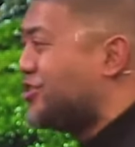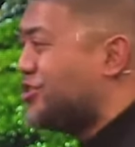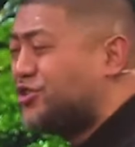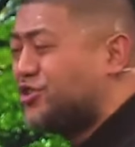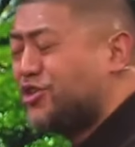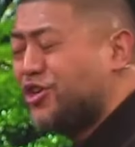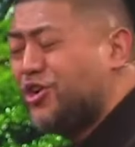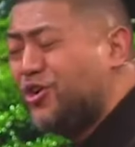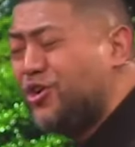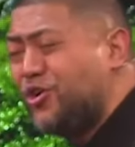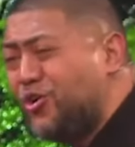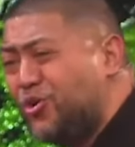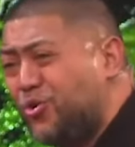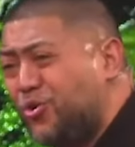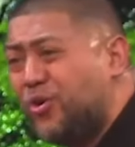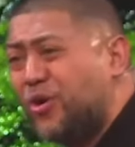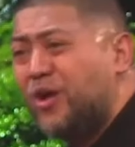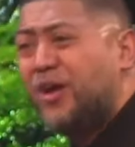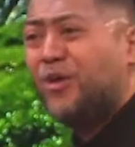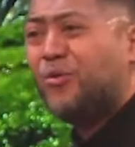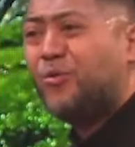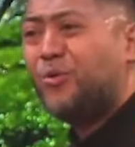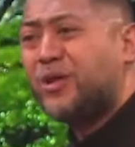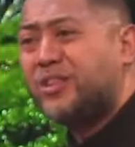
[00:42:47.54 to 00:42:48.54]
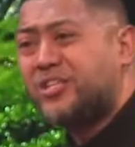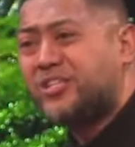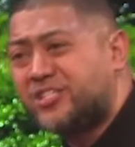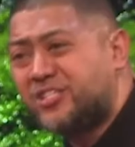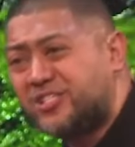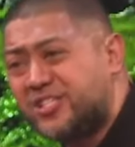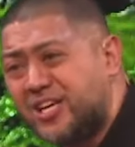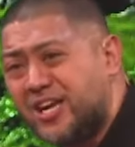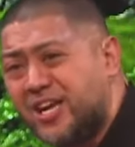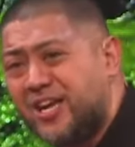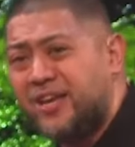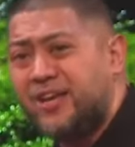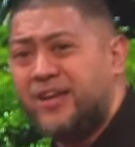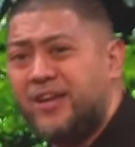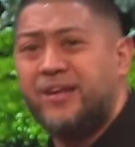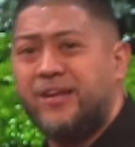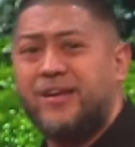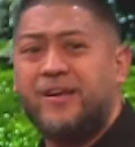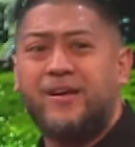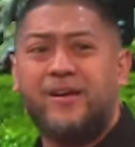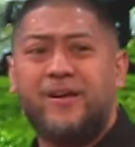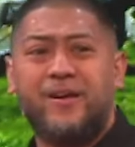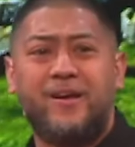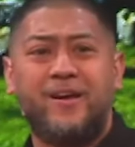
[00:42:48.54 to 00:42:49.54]
do with sin.
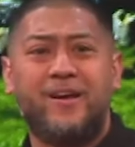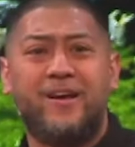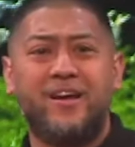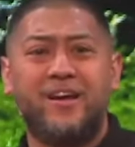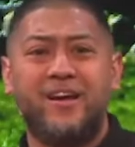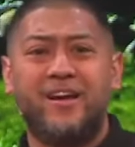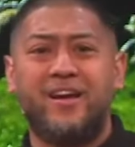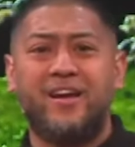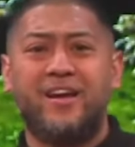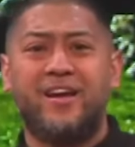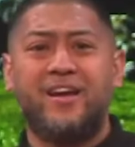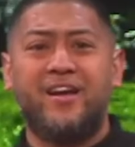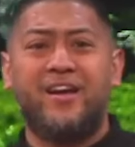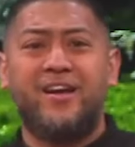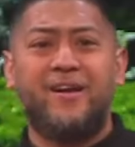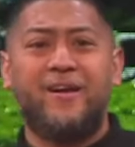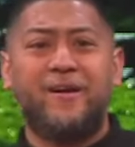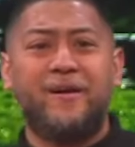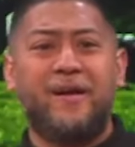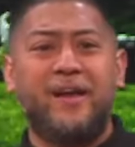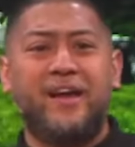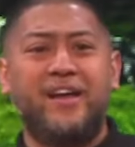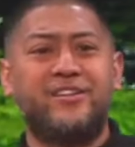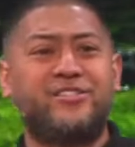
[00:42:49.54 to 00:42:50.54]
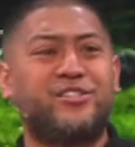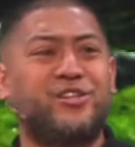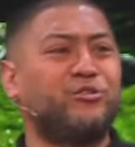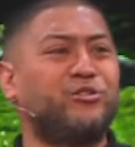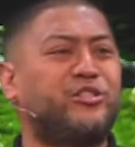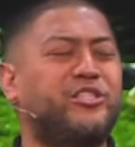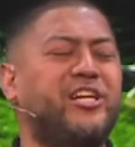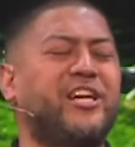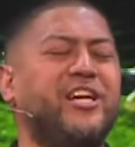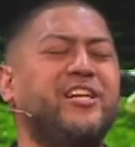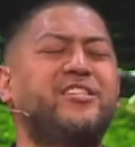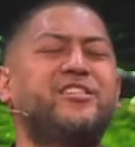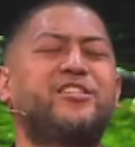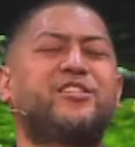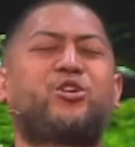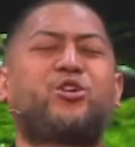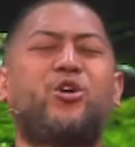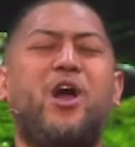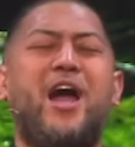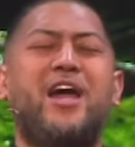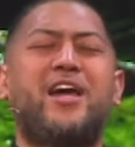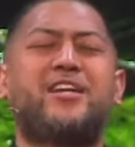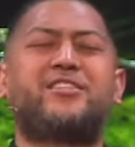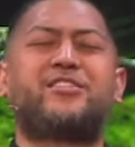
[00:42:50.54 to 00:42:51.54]
And so Jesus
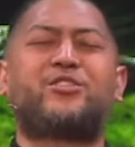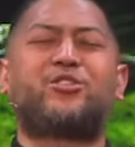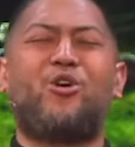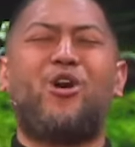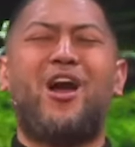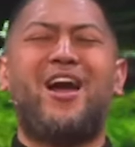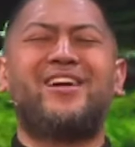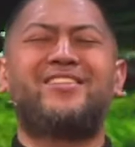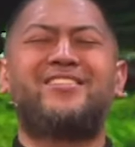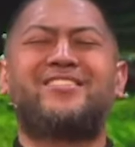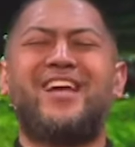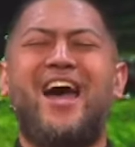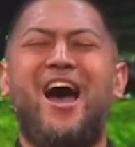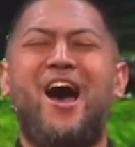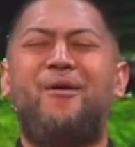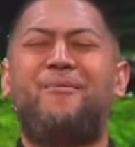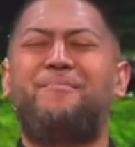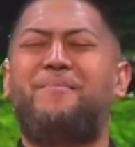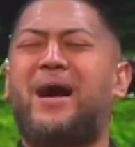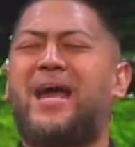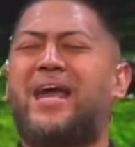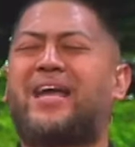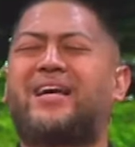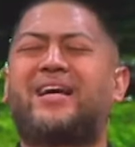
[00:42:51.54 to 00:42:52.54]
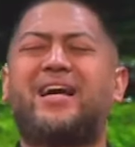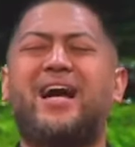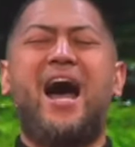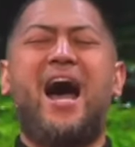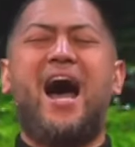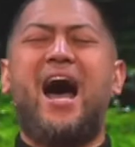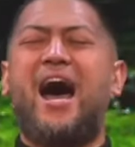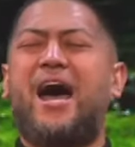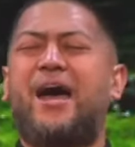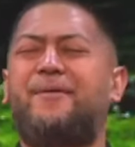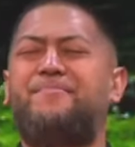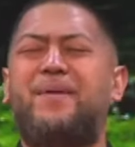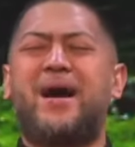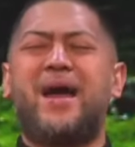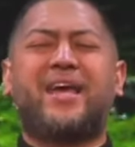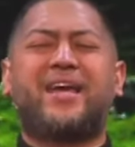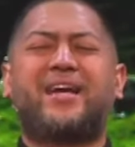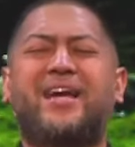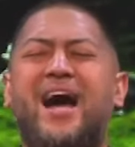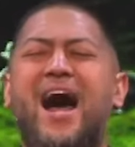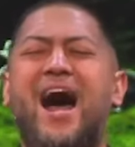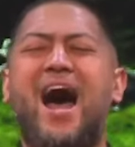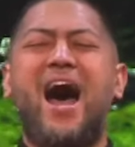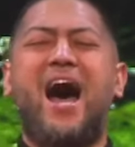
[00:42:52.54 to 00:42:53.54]
Christ cries out, my God,
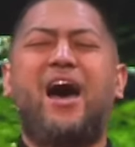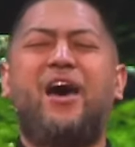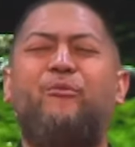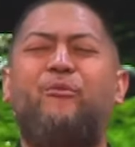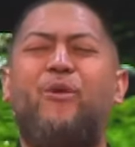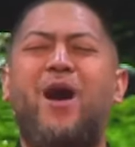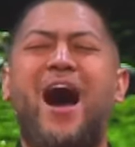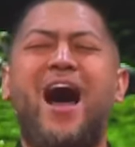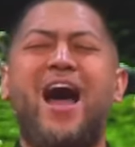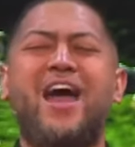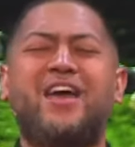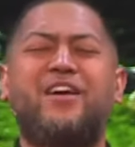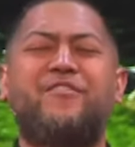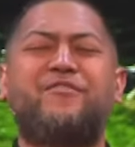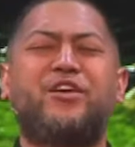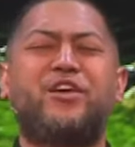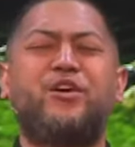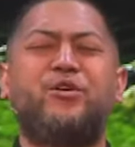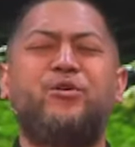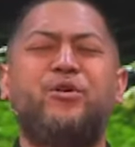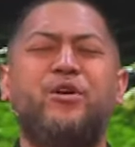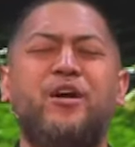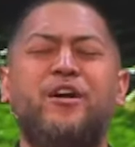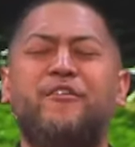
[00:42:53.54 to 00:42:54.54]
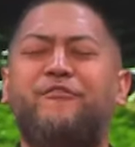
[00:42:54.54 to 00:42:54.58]
why have you